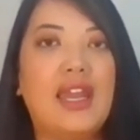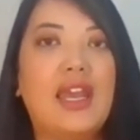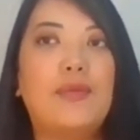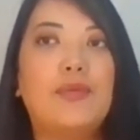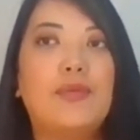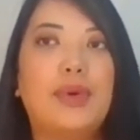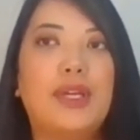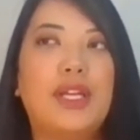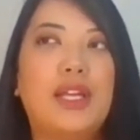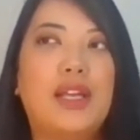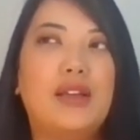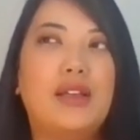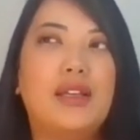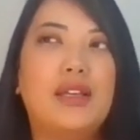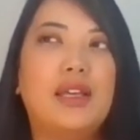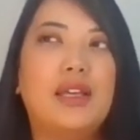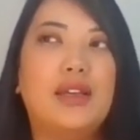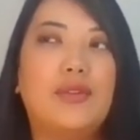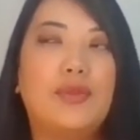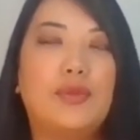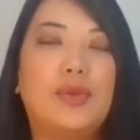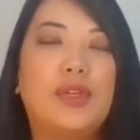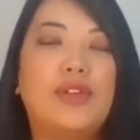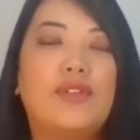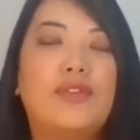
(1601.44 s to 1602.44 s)
But
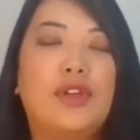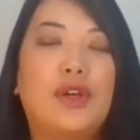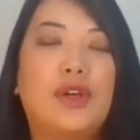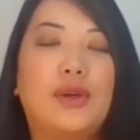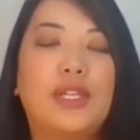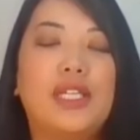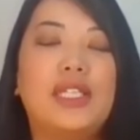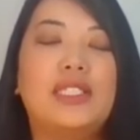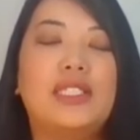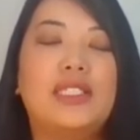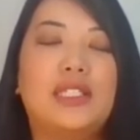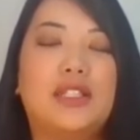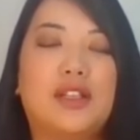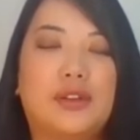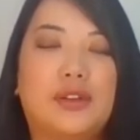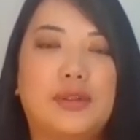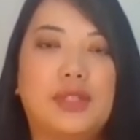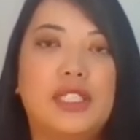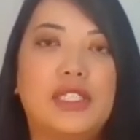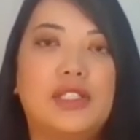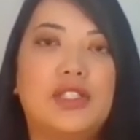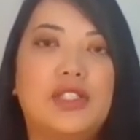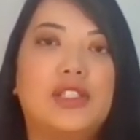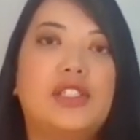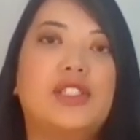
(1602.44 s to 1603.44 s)
we've noticed in our
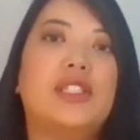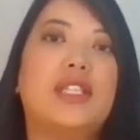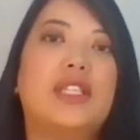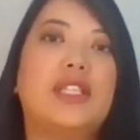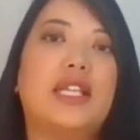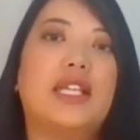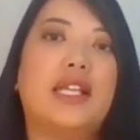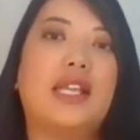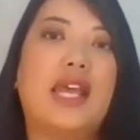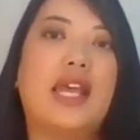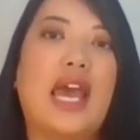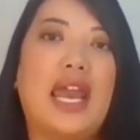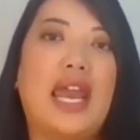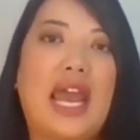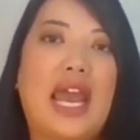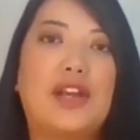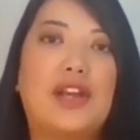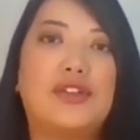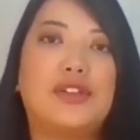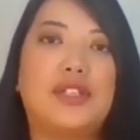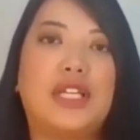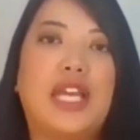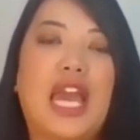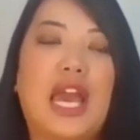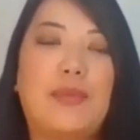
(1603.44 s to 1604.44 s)
research that
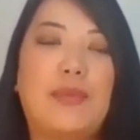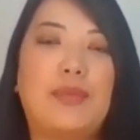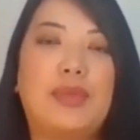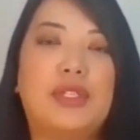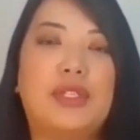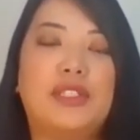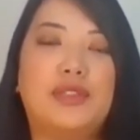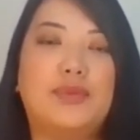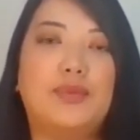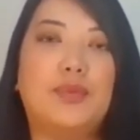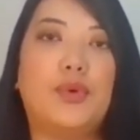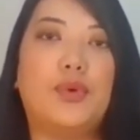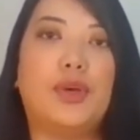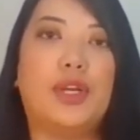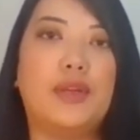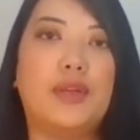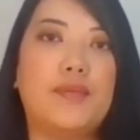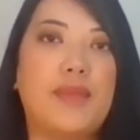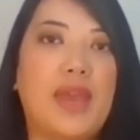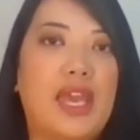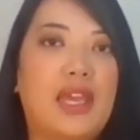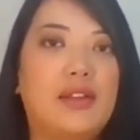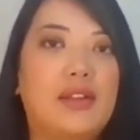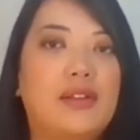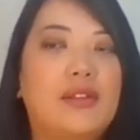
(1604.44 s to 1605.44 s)
actually happens more in
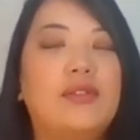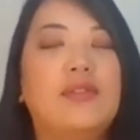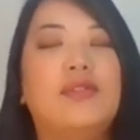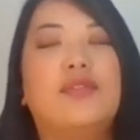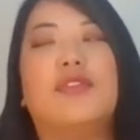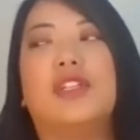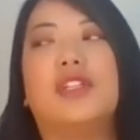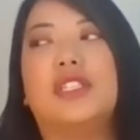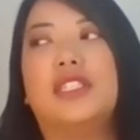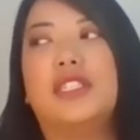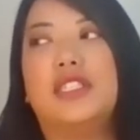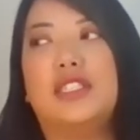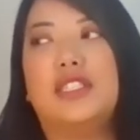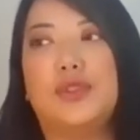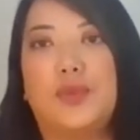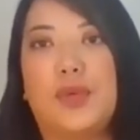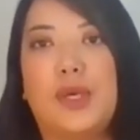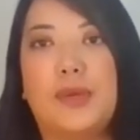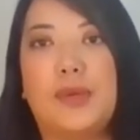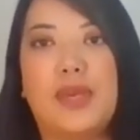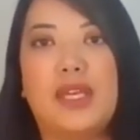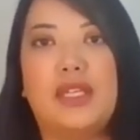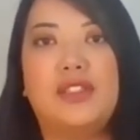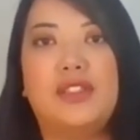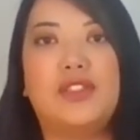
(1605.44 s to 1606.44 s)
men versus
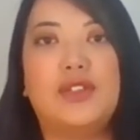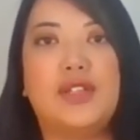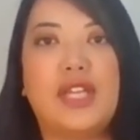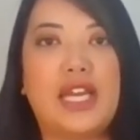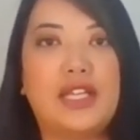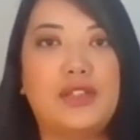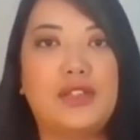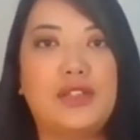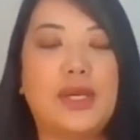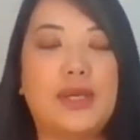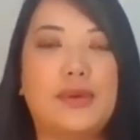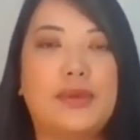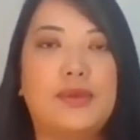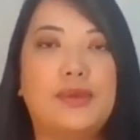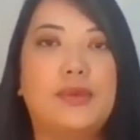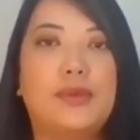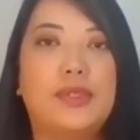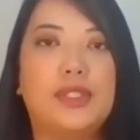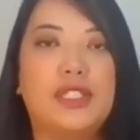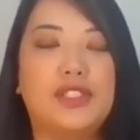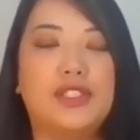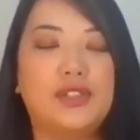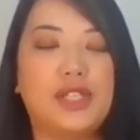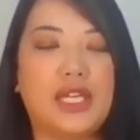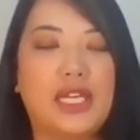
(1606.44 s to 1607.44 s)
women. So that's why we
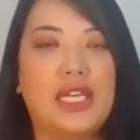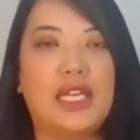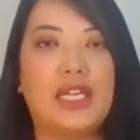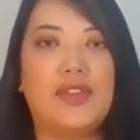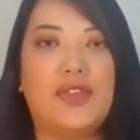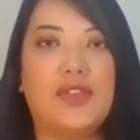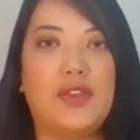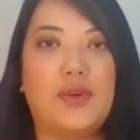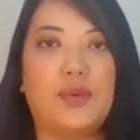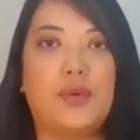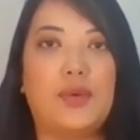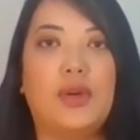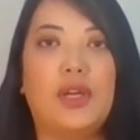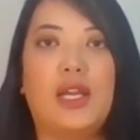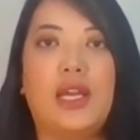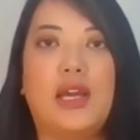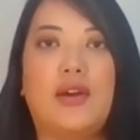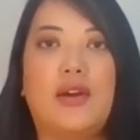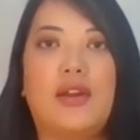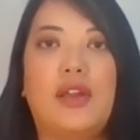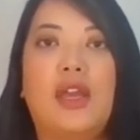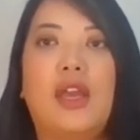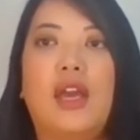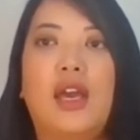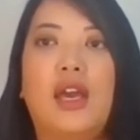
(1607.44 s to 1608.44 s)
really try to get the word
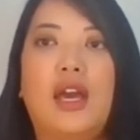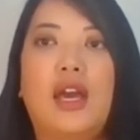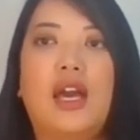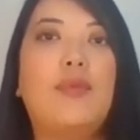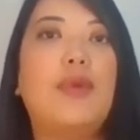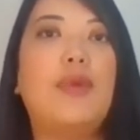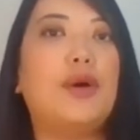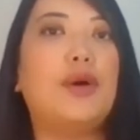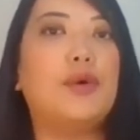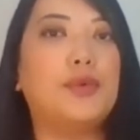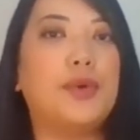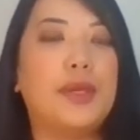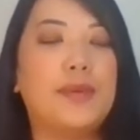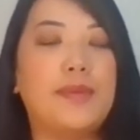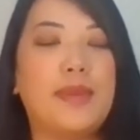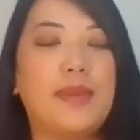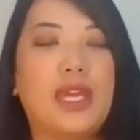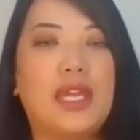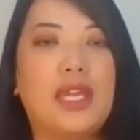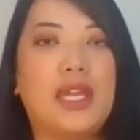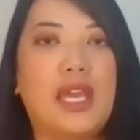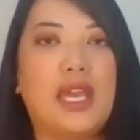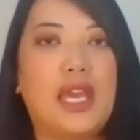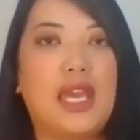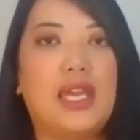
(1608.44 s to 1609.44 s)
out about
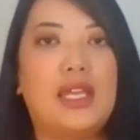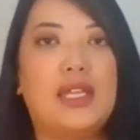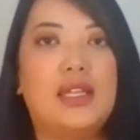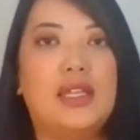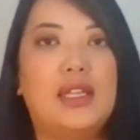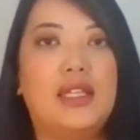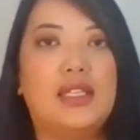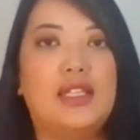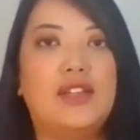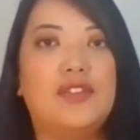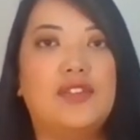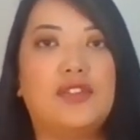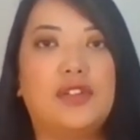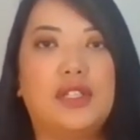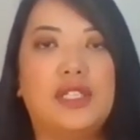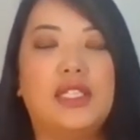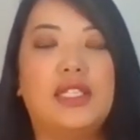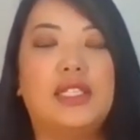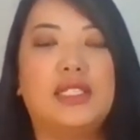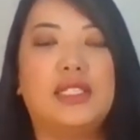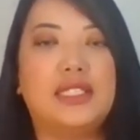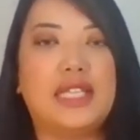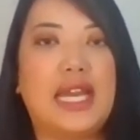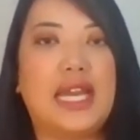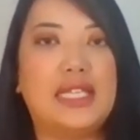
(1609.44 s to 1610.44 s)
women and the
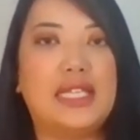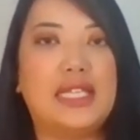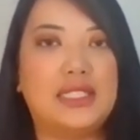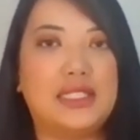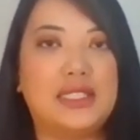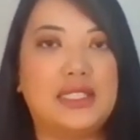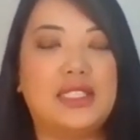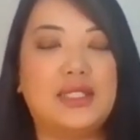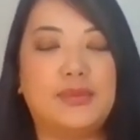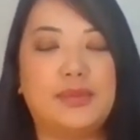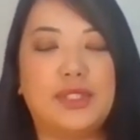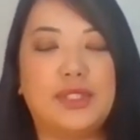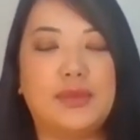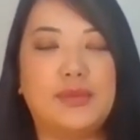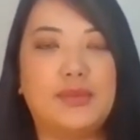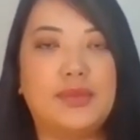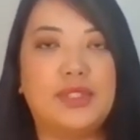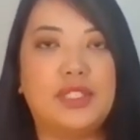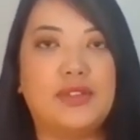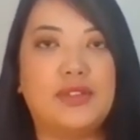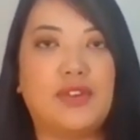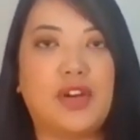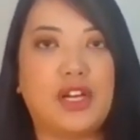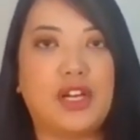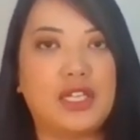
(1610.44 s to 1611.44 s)
different signs and symptoms
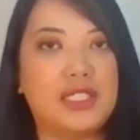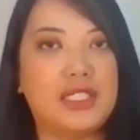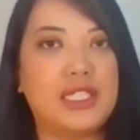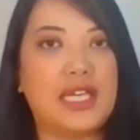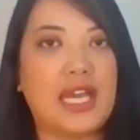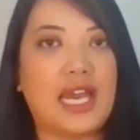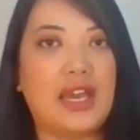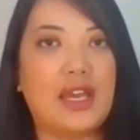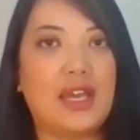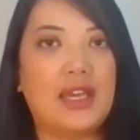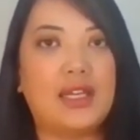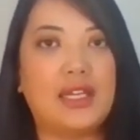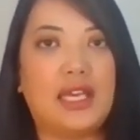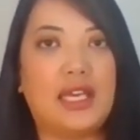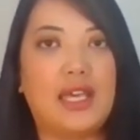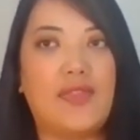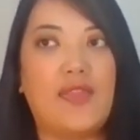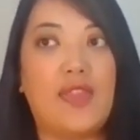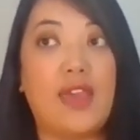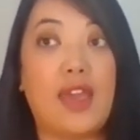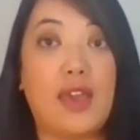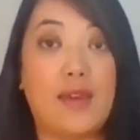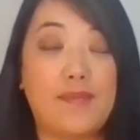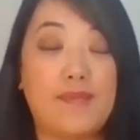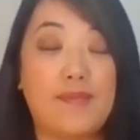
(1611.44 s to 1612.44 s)
of heart attack
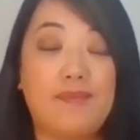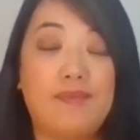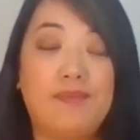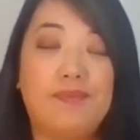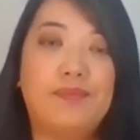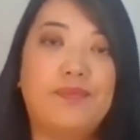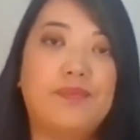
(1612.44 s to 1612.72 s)
in them.